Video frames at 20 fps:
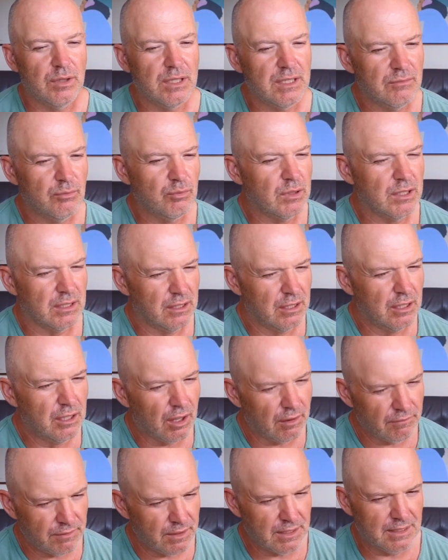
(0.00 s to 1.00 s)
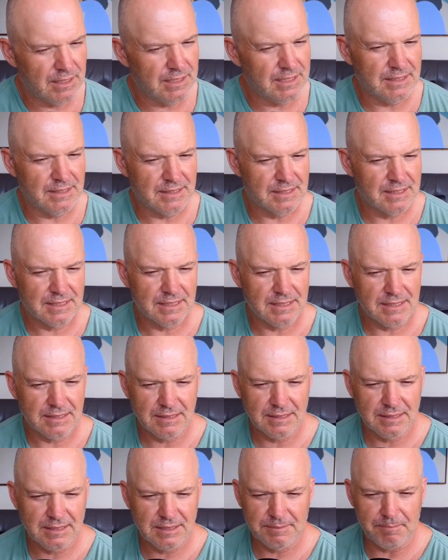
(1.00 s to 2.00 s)
will lovingly
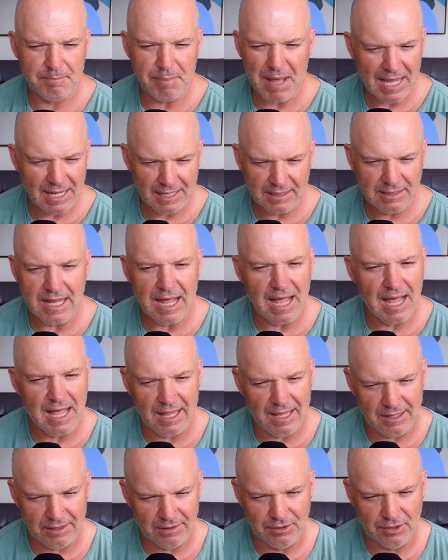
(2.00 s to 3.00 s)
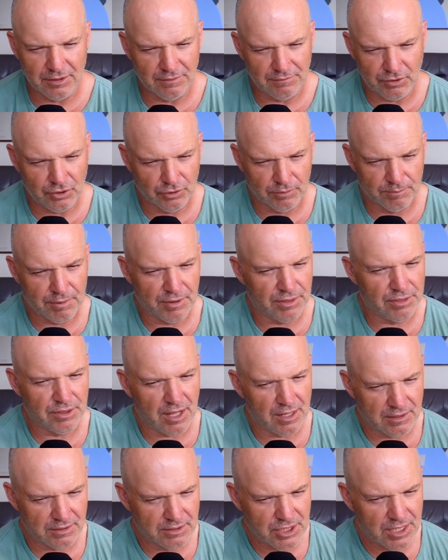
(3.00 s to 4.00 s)
spank the hand of your
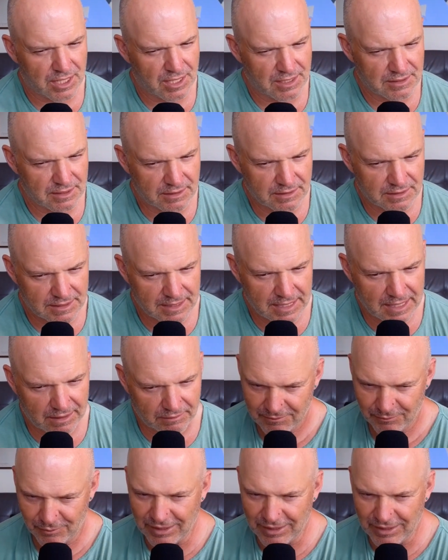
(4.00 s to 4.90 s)
pathologizing self.